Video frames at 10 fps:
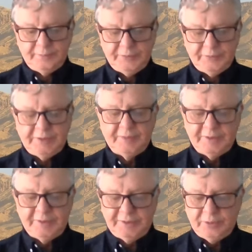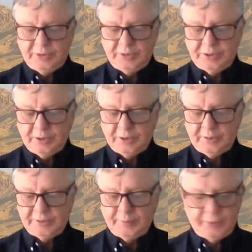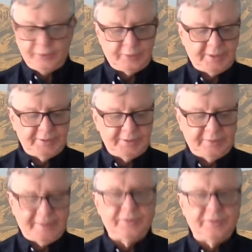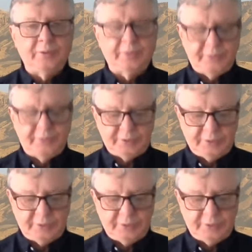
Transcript: The divinity that we share is the birthright of everyone on this